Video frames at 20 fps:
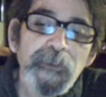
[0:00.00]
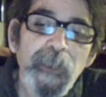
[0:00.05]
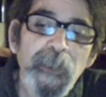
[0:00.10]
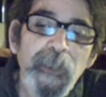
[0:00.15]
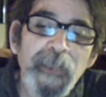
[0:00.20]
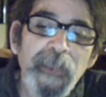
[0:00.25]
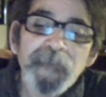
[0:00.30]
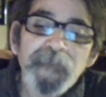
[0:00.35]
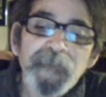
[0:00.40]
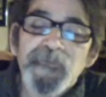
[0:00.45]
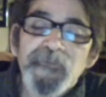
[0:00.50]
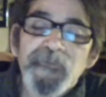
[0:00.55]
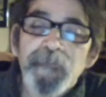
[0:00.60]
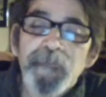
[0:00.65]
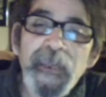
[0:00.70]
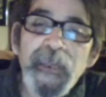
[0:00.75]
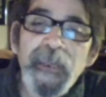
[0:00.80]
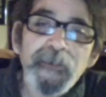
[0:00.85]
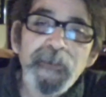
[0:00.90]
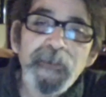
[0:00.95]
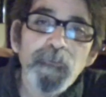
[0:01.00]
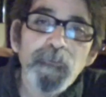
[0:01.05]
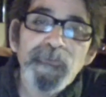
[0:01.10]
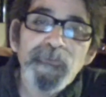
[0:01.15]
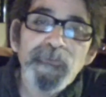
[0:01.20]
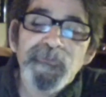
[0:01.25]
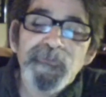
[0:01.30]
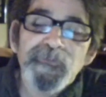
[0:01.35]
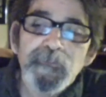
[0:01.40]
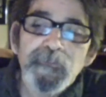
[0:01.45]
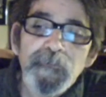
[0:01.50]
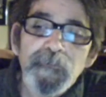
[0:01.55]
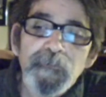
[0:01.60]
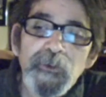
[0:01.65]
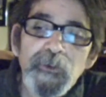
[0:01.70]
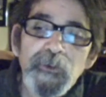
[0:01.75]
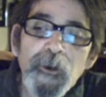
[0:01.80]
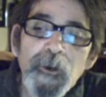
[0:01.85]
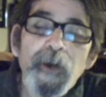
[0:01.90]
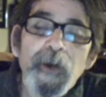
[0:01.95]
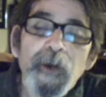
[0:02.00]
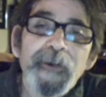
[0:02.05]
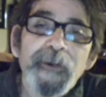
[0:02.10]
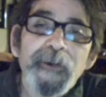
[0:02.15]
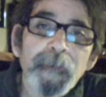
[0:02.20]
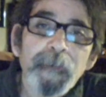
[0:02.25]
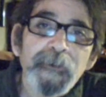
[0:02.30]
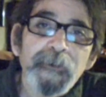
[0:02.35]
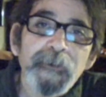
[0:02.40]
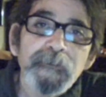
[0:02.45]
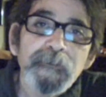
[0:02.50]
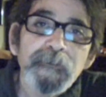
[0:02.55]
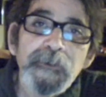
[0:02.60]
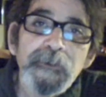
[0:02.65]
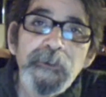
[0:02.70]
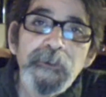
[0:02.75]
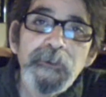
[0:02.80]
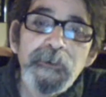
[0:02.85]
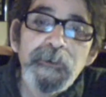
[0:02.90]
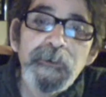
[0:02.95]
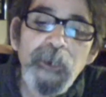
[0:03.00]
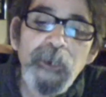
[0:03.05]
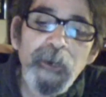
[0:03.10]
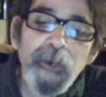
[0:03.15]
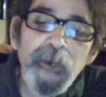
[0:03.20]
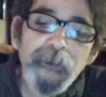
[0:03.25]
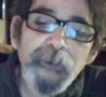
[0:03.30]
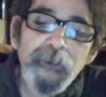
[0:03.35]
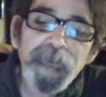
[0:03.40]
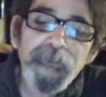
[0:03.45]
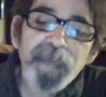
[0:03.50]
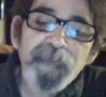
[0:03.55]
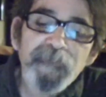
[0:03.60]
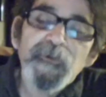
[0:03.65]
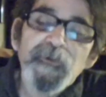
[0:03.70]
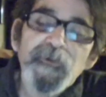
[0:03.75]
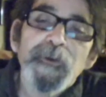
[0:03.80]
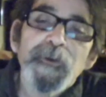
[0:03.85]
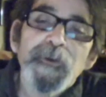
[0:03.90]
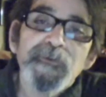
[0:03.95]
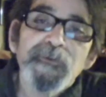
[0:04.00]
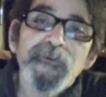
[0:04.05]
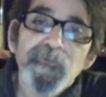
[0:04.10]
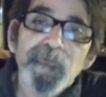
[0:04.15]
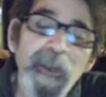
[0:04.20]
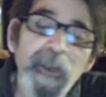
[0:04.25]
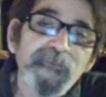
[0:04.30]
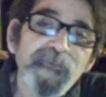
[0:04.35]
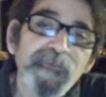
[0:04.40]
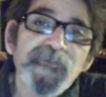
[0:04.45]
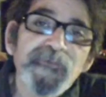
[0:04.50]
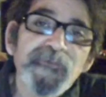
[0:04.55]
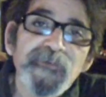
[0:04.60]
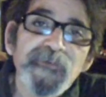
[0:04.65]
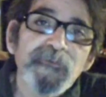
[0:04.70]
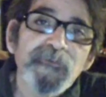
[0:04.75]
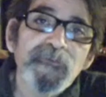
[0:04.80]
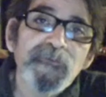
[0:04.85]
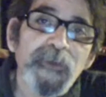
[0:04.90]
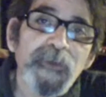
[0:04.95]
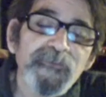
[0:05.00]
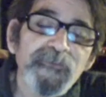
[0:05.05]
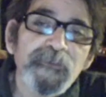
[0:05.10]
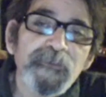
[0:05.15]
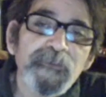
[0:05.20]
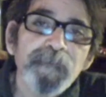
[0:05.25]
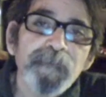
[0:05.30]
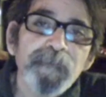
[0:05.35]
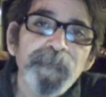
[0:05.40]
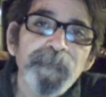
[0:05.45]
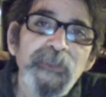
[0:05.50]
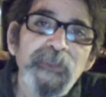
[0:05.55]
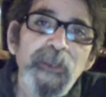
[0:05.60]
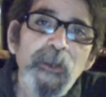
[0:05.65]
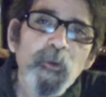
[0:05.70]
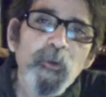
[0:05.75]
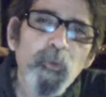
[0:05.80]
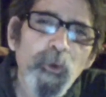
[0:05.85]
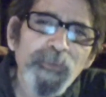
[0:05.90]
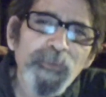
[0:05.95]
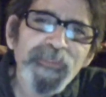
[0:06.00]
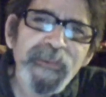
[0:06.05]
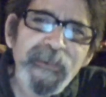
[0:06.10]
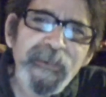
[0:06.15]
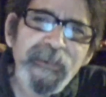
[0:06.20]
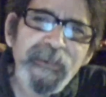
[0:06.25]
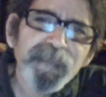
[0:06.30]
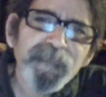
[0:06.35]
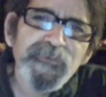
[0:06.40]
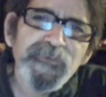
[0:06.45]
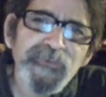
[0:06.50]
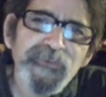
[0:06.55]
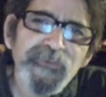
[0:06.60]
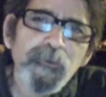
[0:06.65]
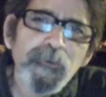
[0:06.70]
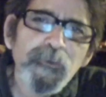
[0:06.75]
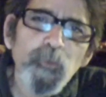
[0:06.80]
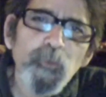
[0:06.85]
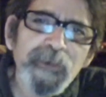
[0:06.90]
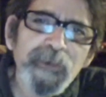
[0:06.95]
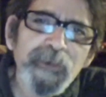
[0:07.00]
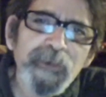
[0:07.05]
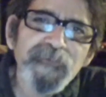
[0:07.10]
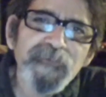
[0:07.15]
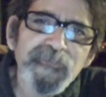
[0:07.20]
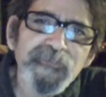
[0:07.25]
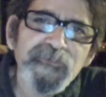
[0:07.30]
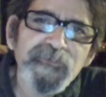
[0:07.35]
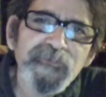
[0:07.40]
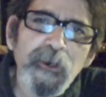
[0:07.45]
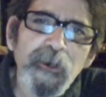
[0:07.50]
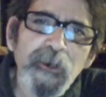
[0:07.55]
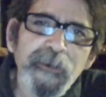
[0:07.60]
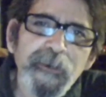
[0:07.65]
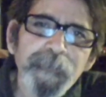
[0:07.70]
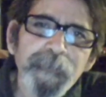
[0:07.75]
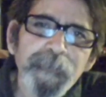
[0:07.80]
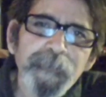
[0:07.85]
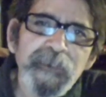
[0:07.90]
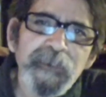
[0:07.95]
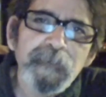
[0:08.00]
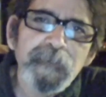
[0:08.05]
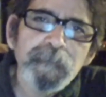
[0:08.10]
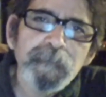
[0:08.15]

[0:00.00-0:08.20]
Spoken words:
And it was a man who was caught up in a very tragic situation, one that every single one of us is caught up in.